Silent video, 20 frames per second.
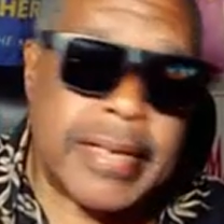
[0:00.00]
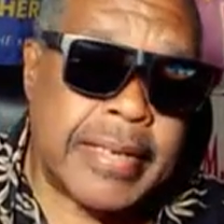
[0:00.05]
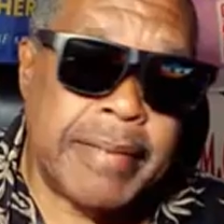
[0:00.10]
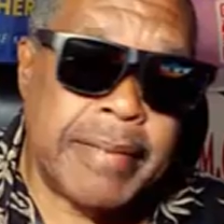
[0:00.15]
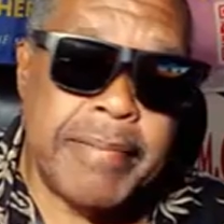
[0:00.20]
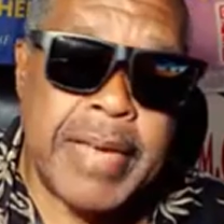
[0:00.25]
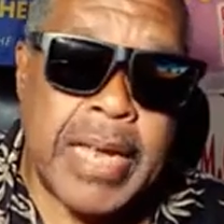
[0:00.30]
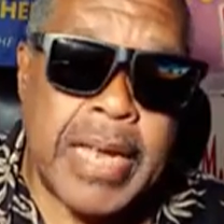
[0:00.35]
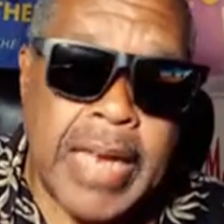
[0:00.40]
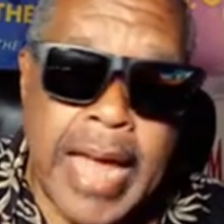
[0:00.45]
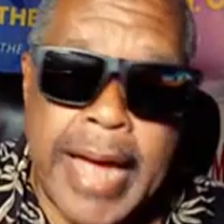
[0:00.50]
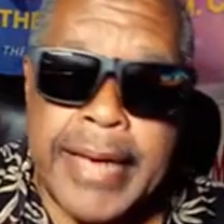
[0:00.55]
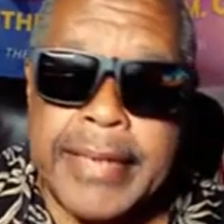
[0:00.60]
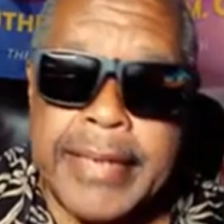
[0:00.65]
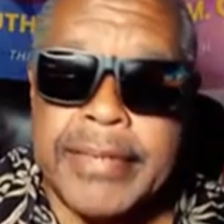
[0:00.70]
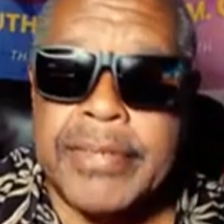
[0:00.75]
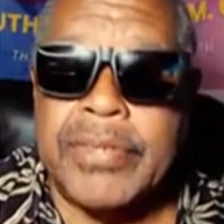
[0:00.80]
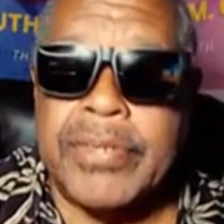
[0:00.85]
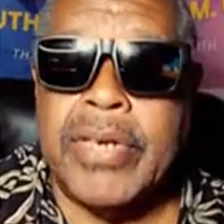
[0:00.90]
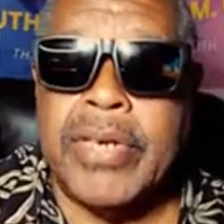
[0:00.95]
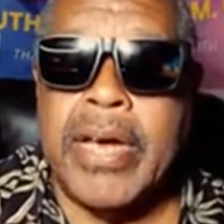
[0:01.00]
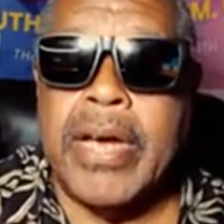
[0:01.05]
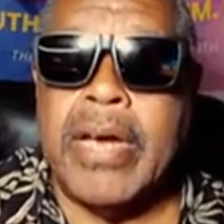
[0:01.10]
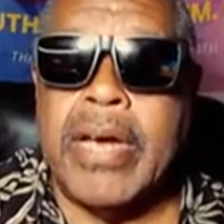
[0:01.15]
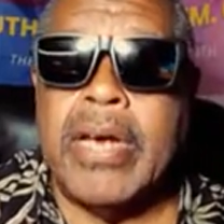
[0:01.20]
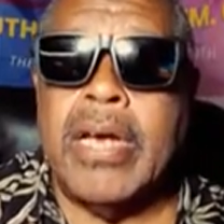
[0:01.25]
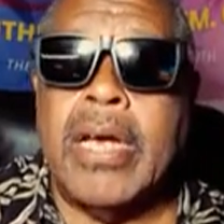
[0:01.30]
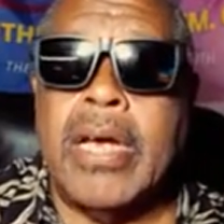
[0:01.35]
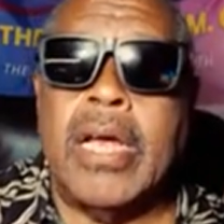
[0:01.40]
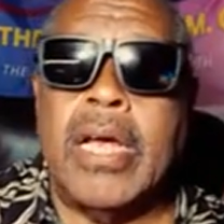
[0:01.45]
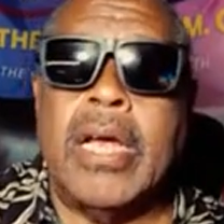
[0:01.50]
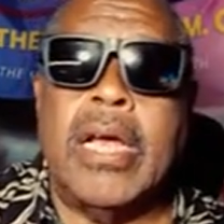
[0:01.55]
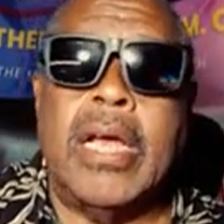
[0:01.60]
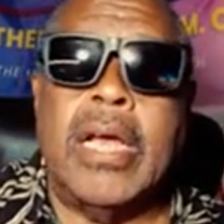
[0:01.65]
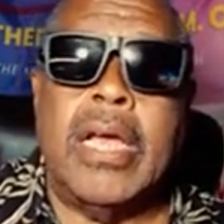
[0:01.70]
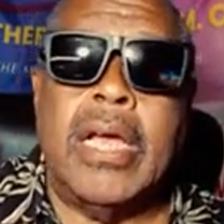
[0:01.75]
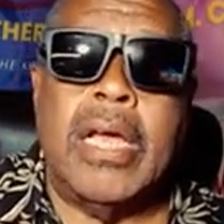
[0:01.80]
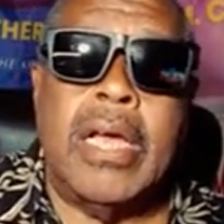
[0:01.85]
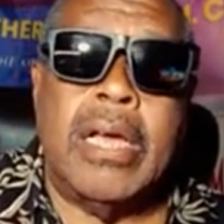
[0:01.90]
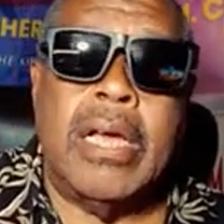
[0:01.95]
Give me a like, a share.
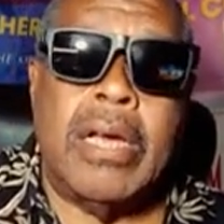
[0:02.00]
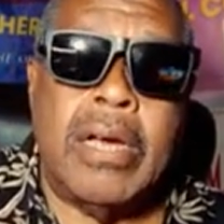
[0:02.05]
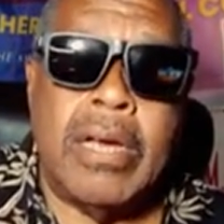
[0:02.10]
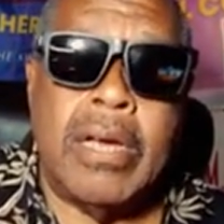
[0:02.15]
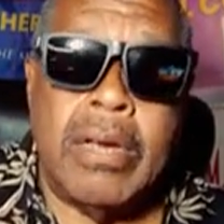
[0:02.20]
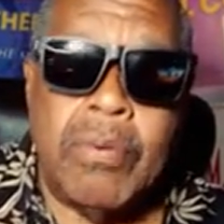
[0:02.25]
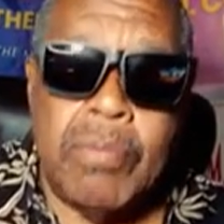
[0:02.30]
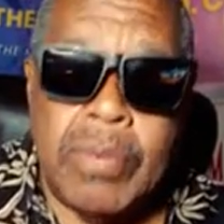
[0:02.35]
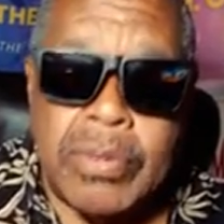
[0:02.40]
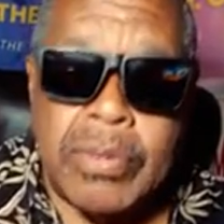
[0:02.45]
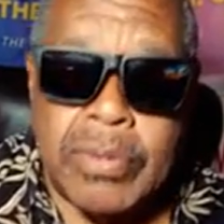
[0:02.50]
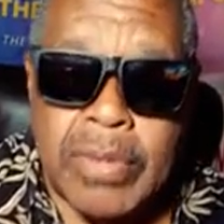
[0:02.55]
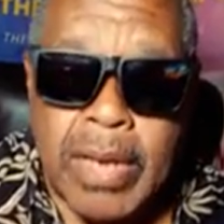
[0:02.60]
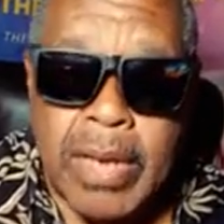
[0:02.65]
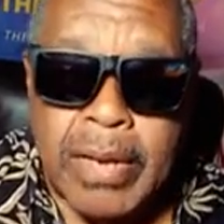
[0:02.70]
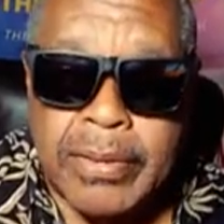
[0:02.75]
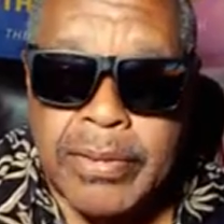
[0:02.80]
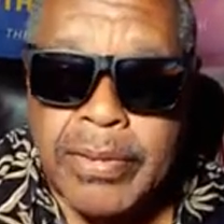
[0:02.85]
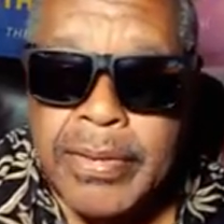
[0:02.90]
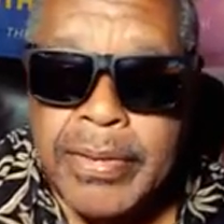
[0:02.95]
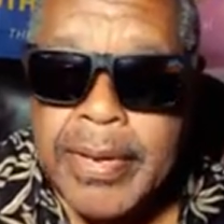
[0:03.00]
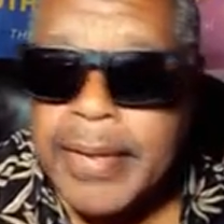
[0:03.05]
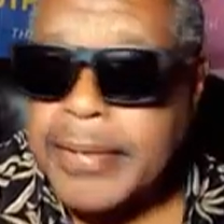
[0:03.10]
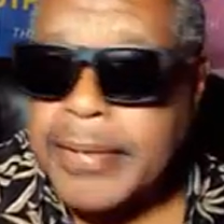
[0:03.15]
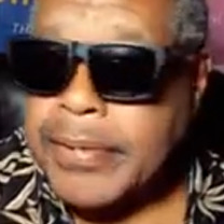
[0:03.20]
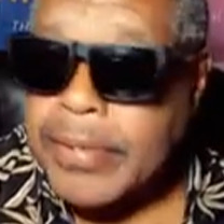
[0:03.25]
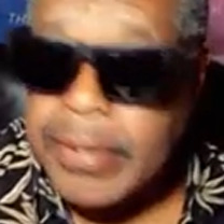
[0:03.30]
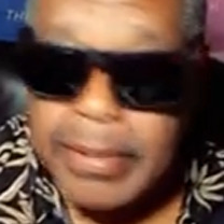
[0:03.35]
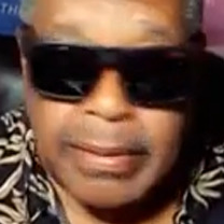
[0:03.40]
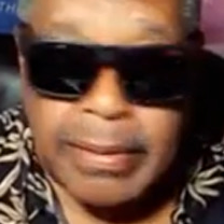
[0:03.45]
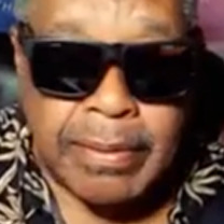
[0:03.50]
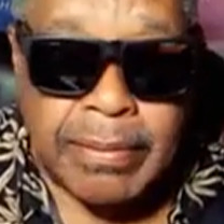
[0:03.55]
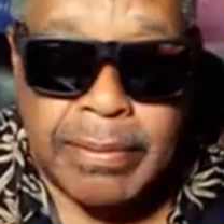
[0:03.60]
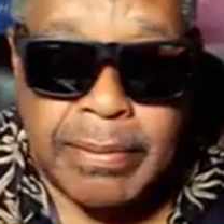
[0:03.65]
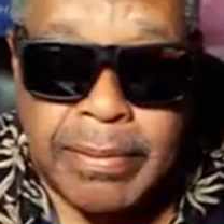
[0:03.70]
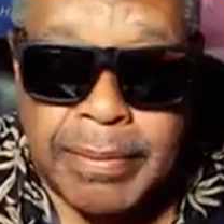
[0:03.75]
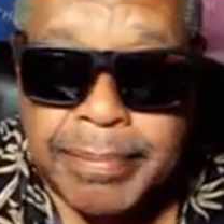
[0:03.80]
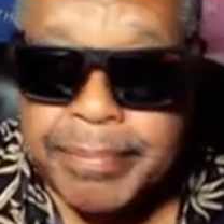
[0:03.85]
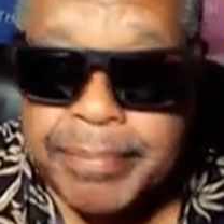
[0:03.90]
We'll talk to y'all soon.